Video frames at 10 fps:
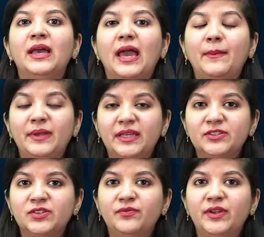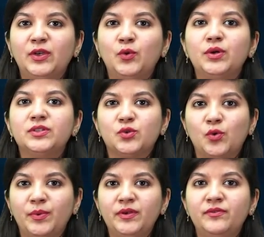Application window is
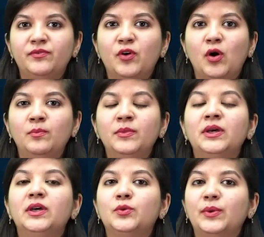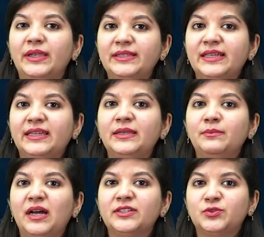open from 22nd
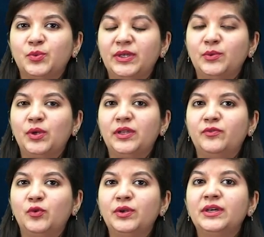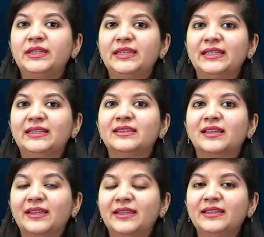March 2024 till
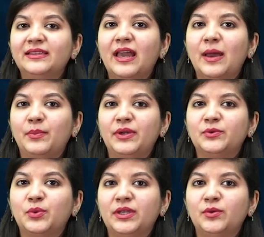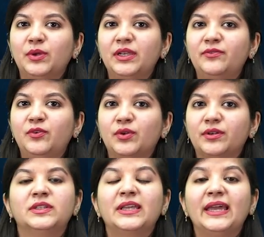30th April 2024.
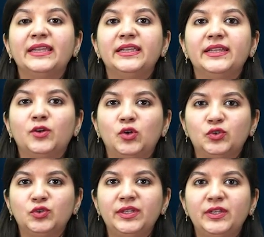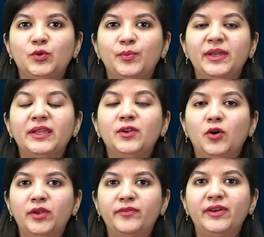Candidate also need to pay
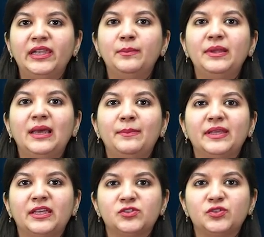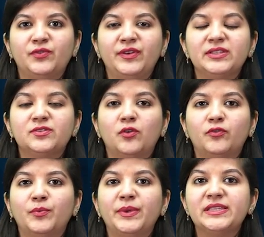non-refundable application fees
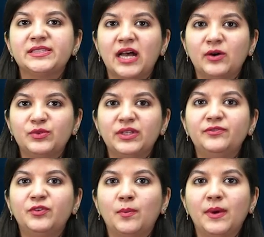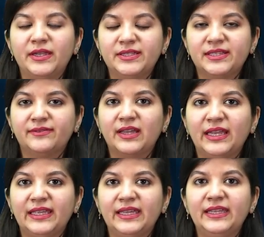of Rs 1000 from unreserved
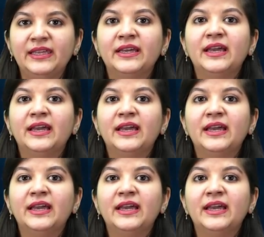category